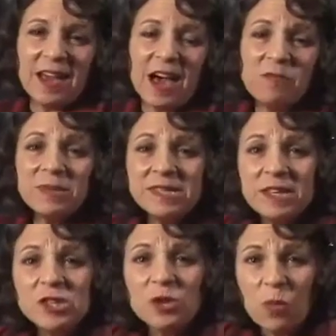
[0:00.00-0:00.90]
I've been
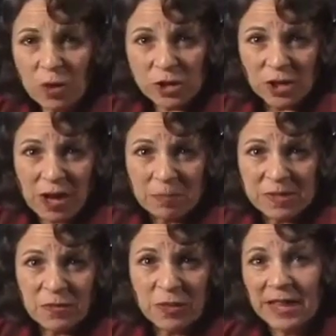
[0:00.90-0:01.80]
teaching
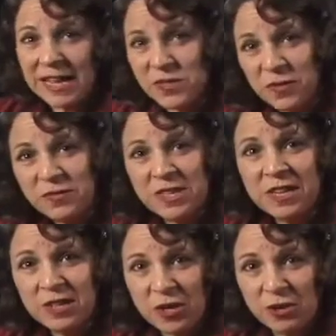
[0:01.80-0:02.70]
workshops for the last
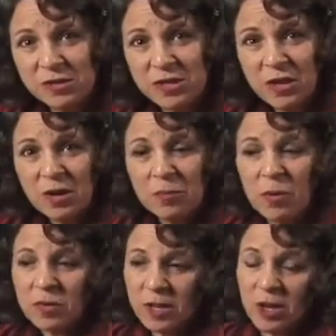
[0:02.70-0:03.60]
15 years,
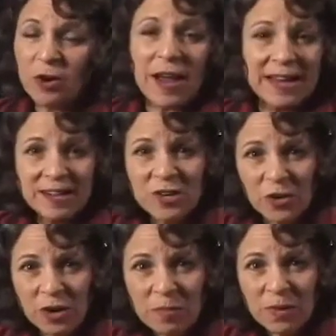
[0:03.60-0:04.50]
both here and in
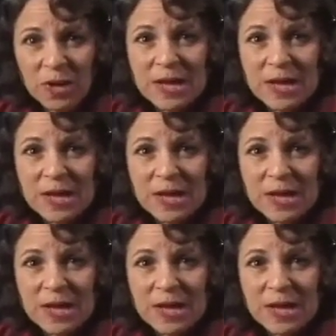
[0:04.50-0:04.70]
Europe,